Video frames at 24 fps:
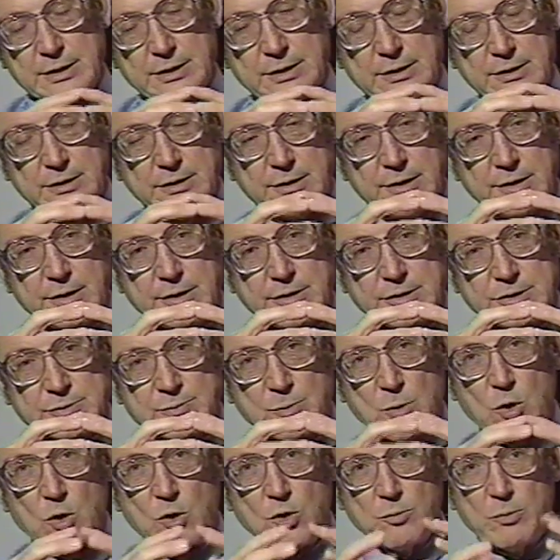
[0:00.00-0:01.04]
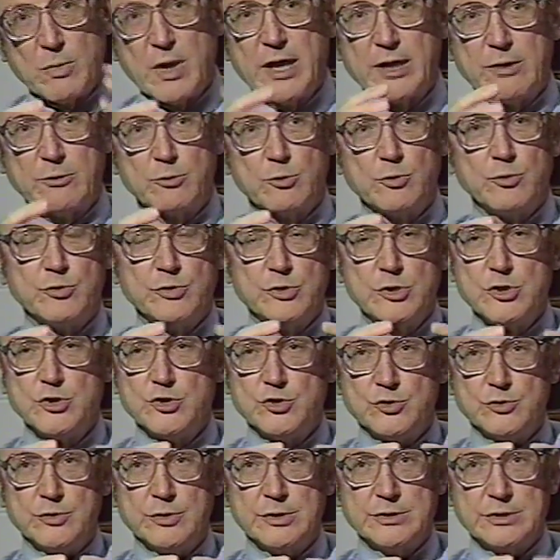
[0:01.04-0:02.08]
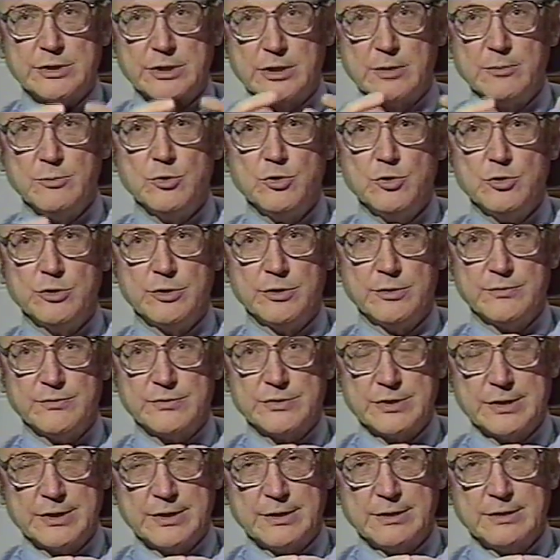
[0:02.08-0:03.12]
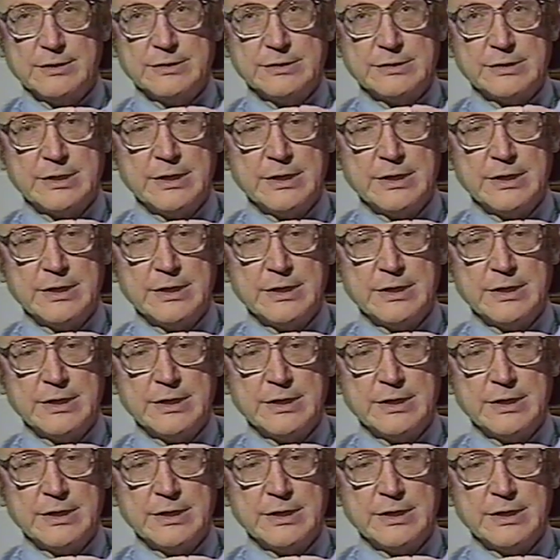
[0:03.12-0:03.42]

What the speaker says: a small micro tissue, as a community of cells,